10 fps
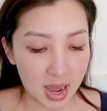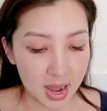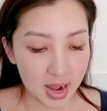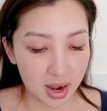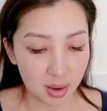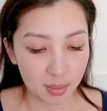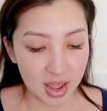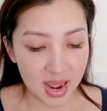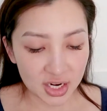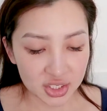
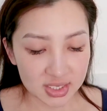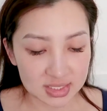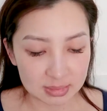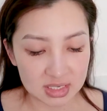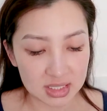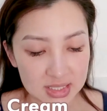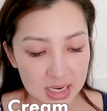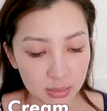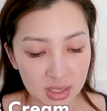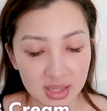Actually, someone did
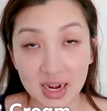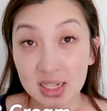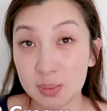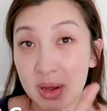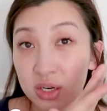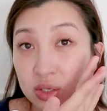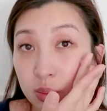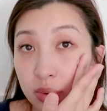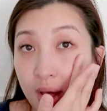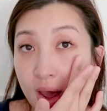tell me that it's better
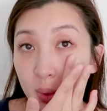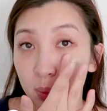to apply